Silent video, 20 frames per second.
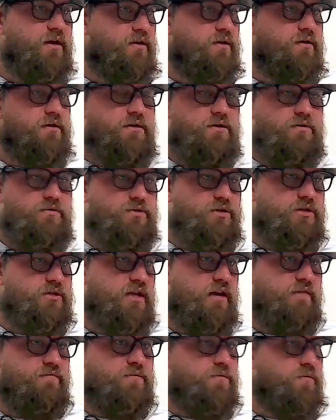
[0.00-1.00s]
You just
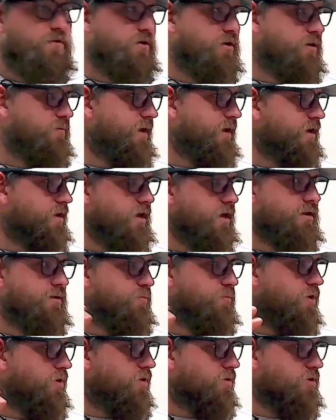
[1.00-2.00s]
have to worry about getting the
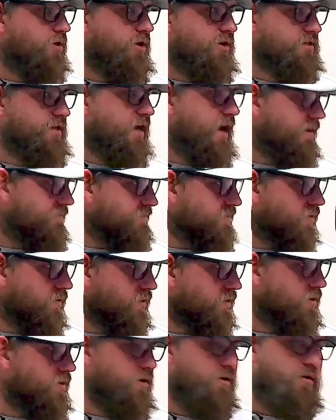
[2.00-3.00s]
ball across half court.